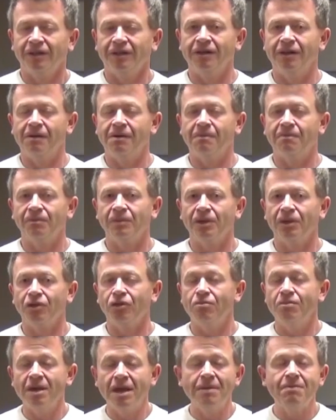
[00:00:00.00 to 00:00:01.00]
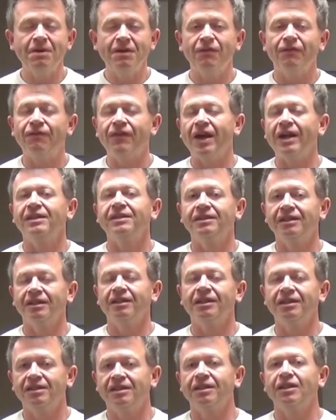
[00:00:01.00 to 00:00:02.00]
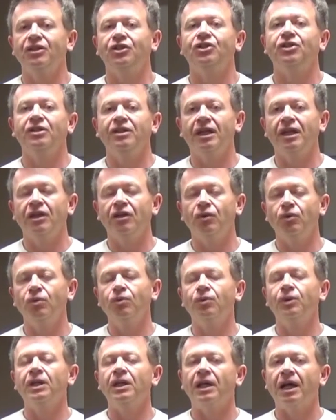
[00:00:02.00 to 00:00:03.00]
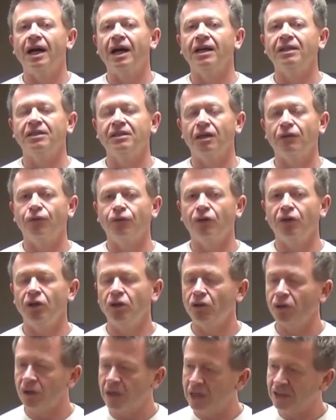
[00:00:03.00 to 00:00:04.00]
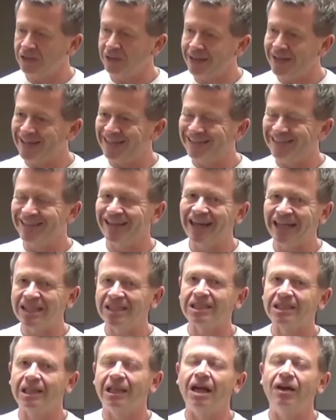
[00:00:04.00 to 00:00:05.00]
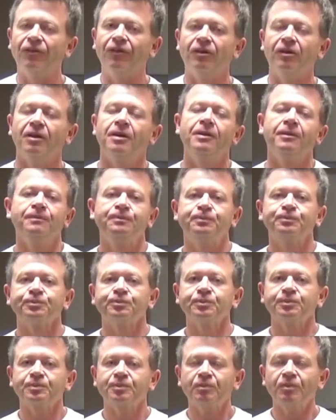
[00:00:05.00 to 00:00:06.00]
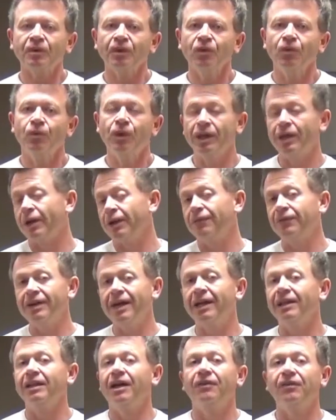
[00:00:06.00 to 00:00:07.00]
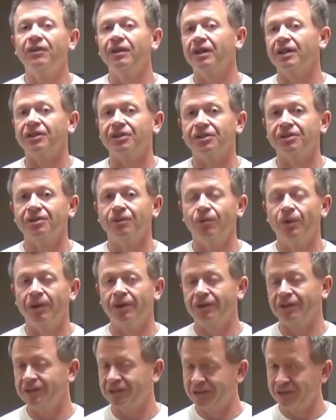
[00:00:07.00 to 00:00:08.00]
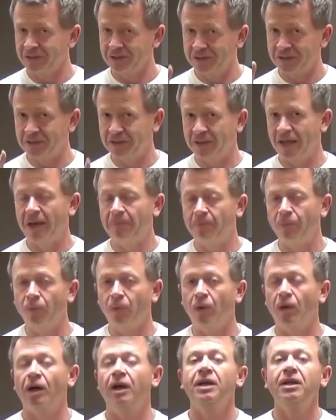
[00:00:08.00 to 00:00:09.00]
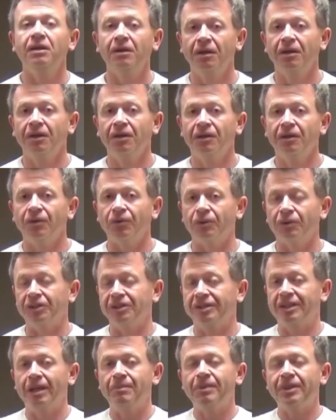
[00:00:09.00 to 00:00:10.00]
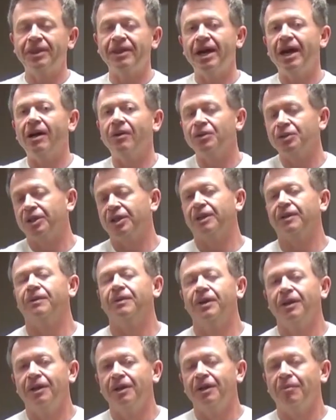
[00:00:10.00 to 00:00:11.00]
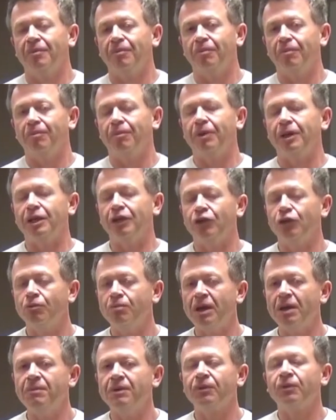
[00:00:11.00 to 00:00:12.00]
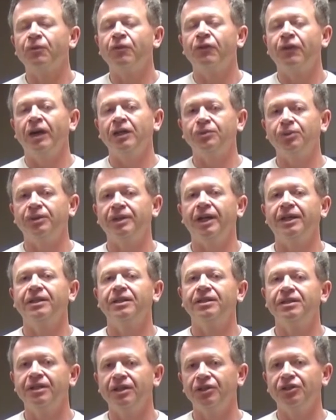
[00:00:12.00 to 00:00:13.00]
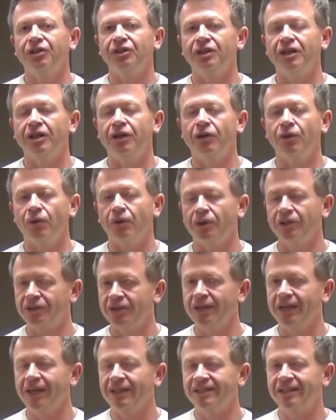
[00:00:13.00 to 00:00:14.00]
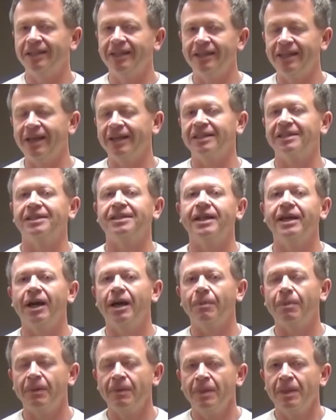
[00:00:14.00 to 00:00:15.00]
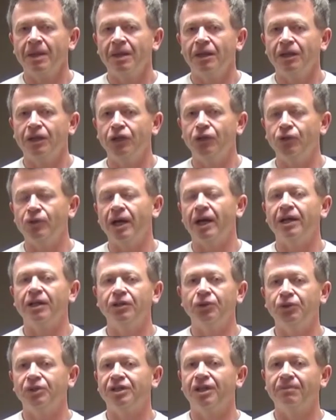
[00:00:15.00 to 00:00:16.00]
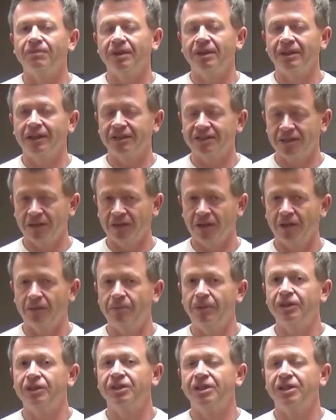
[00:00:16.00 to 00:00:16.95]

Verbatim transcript: Um, you may be faced a decision that you realize that for you to get to that next level, whatever that level is, whether it's step one or step a thousand, but you may be faced with that decision that in order to get to the next step, you got to do something that's a little bit